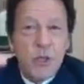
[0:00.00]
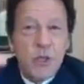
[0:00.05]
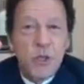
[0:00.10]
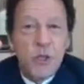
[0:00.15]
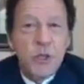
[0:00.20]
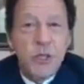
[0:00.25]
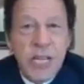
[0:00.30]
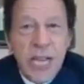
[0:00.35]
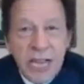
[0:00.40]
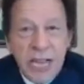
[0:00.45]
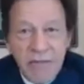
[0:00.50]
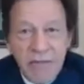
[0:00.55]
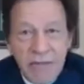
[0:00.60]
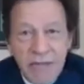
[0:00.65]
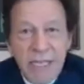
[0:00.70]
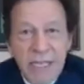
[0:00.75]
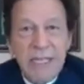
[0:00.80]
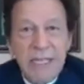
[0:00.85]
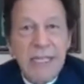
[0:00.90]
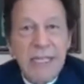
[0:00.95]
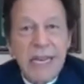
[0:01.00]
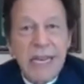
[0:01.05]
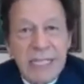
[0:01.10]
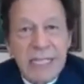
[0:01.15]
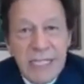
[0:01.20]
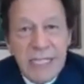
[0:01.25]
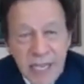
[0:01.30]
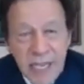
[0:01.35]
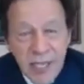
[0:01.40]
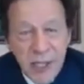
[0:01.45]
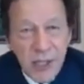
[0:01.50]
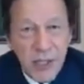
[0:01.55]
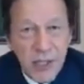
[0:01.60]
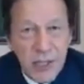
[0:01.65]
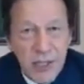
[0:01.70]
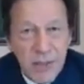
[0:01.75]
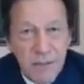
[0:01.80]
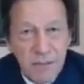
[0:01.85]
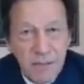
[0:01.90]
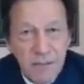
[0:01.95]
to divert
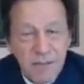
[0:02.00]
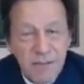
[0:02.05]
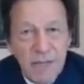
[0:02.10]
attention